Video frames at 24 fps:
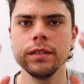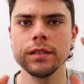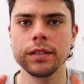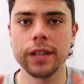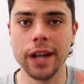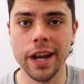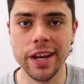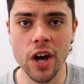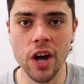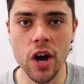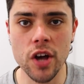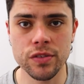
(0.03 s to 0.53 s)

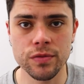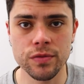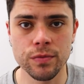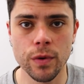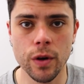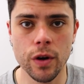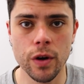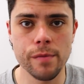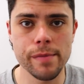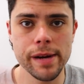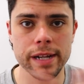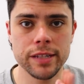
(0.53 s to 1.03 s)
G'day guys,
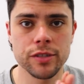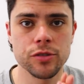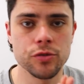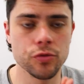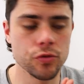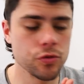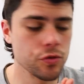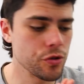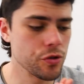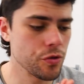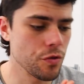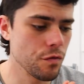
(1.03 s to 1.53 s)
welcome back
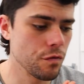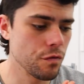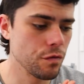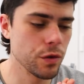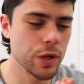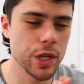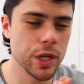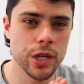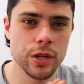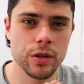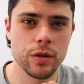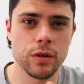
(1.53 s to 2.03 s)
to True
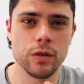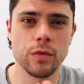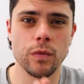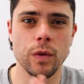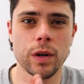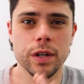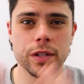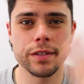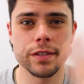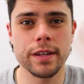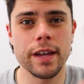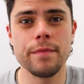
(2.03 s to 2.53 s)
Footy on
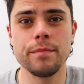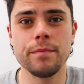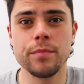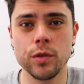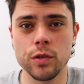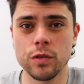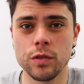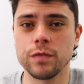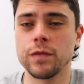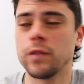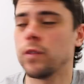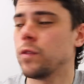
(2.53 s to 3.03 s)
what is a
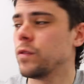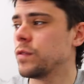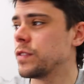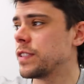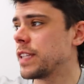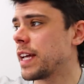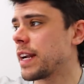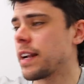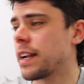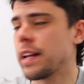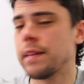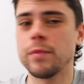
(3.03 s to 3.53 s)
beautiful
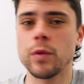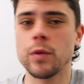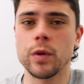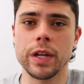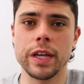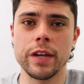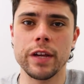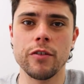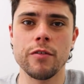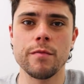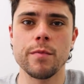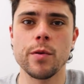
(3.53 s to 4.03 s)
Saturday
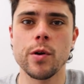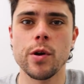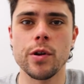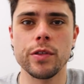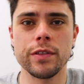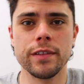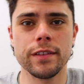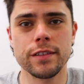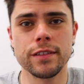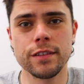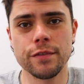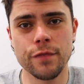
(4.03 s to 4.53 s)
morning here in
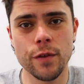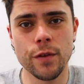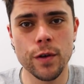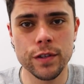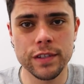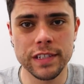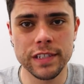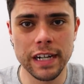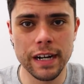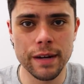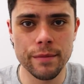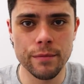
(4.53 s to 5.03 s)
Perth. It's the
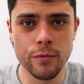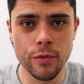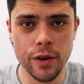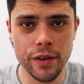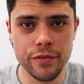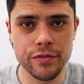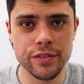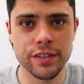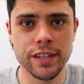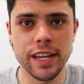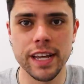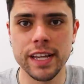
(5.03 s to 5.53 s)
first time
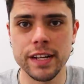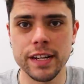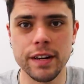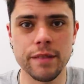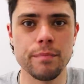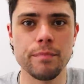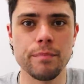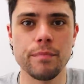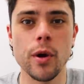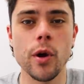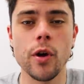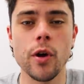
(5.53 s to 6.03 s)
we've seen a
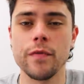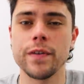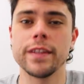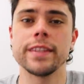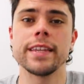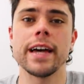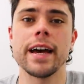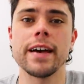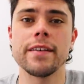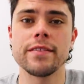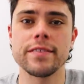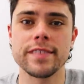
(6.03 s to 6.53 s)

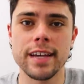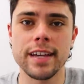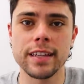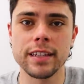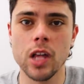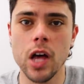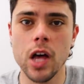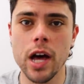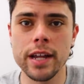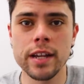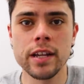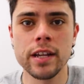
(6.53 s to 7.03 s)
perfect day of
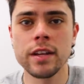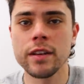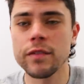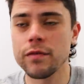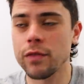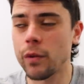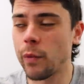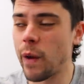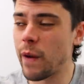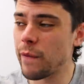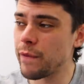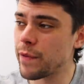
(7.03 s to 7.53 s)
sunlight
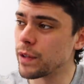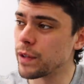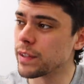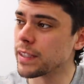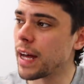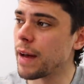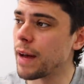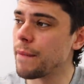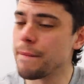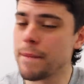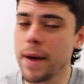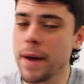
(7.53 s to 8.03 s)
for what feels
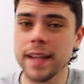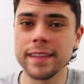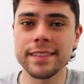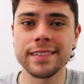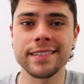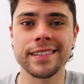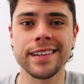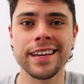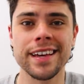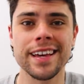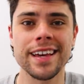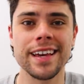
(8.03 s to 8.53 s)
like
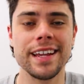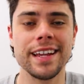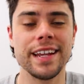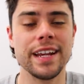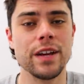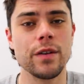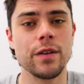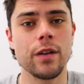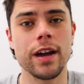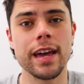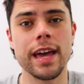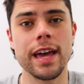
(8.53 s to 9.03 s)
months, and
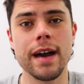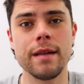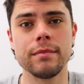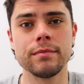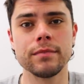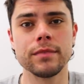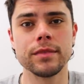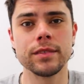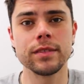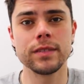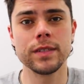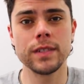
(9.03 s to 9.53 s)
here I
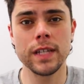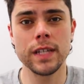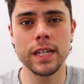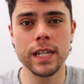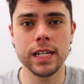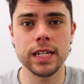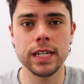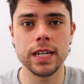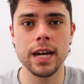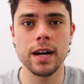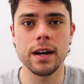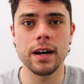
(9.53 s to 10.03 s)
am
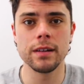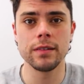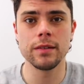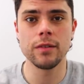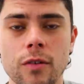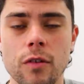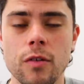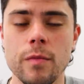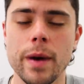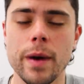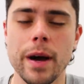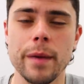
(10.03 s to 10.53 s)
sitting
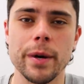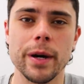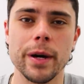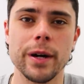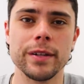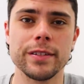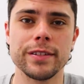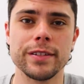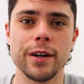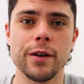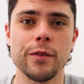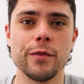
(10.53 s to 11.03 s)
down all by
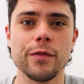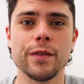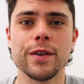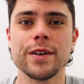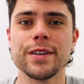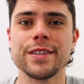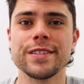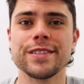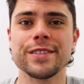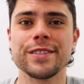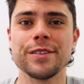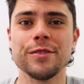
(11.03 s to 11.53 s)
myself
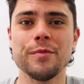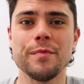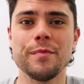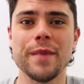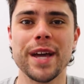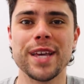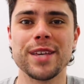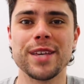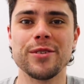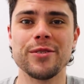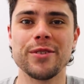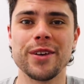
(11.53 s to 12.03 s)
to
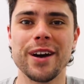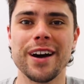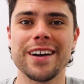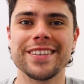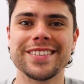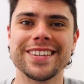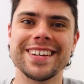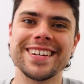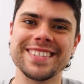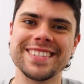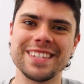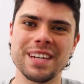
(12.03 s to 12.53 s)
make you
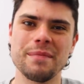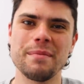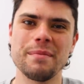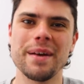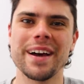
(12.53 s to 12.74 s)
guys a tier